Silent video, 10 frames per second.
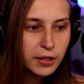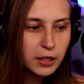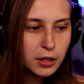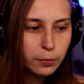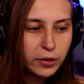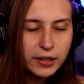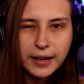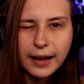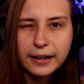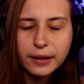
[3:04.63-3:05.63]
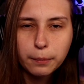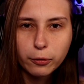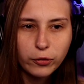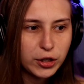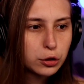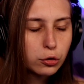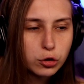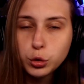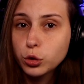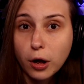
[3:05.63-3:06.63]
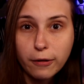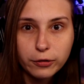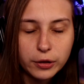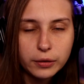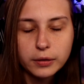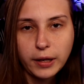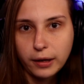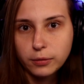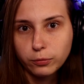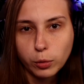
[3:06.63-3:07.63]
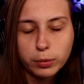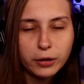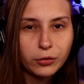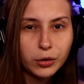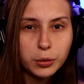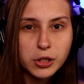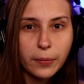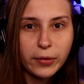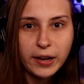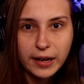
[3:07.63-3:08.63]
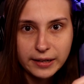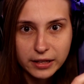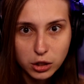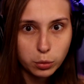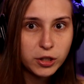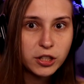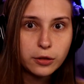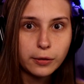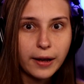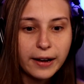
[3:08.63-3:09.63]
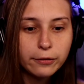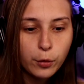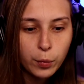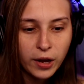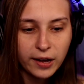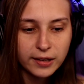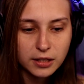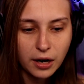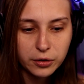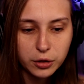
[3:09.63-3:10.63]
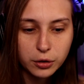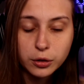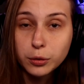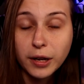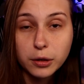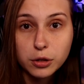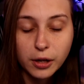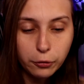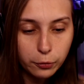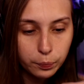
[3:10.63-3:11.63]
This is something that professionals use often. They will preview something and then switch it to live, and that's how you can do that yourself.